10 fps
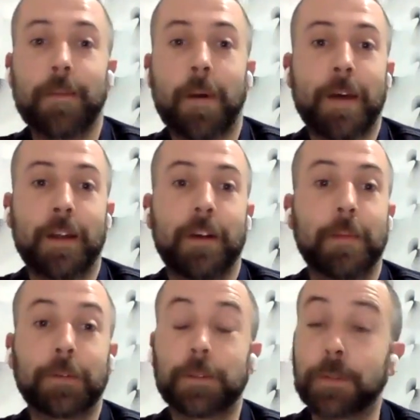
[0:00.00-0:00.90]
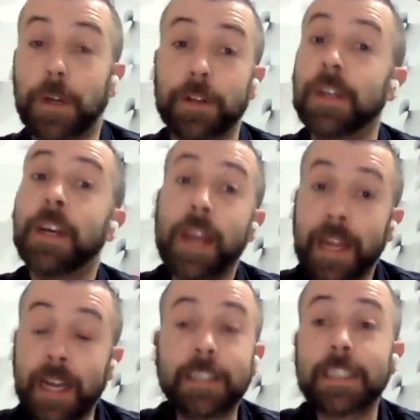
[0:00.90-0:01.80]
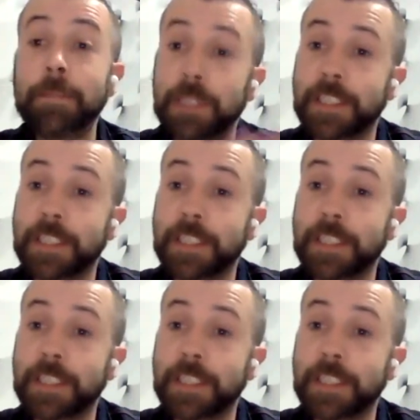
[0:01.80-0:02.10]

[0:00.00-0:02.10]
about a month or two ago, and he had similar